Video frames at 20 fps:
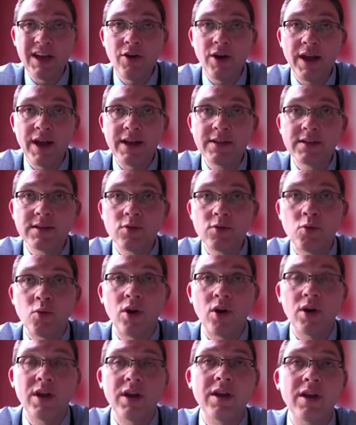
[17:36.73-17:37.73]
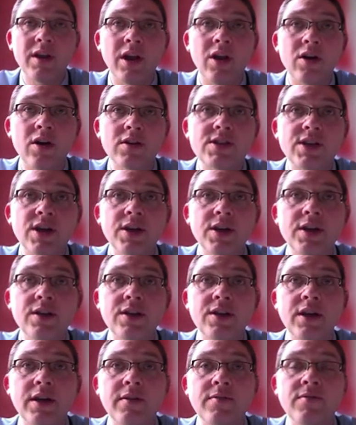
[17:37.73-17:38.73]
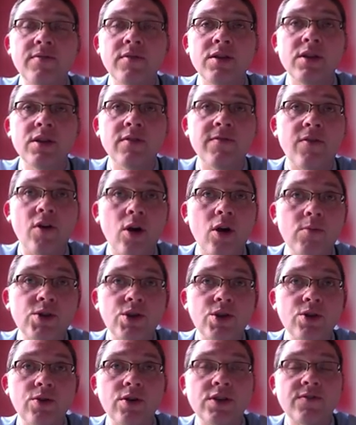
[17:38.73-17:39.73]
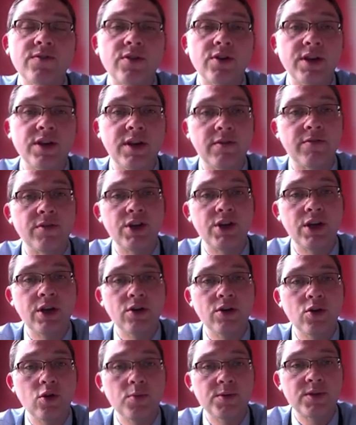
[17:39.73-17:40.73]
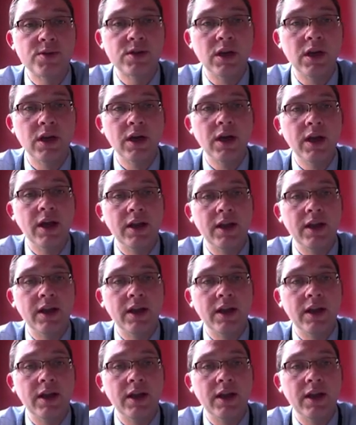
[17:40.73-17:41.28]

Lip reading: the year heads working alongside the forum tutors for the different year groups,